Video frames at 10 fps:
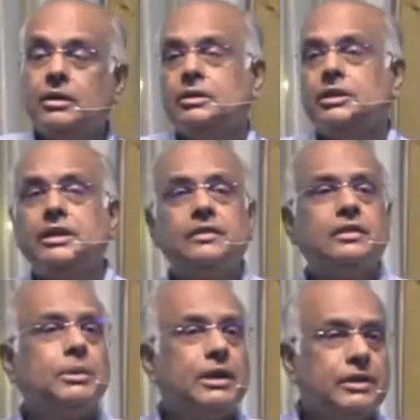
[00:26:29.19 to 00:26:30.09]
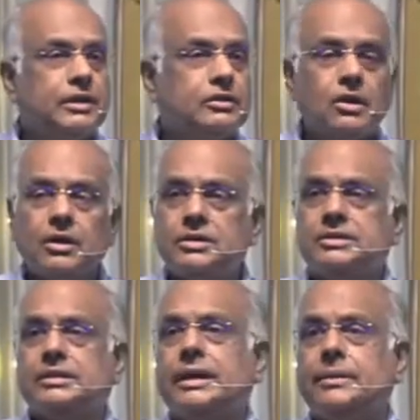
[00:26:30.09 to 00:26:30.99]
the disability is not
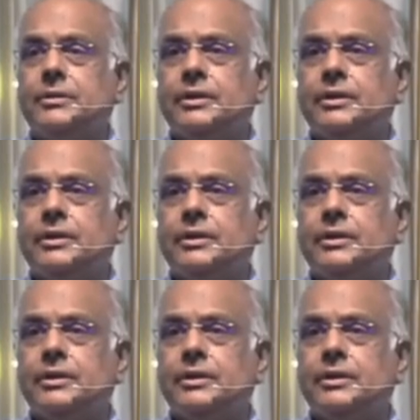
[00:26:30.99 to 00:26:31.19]
described.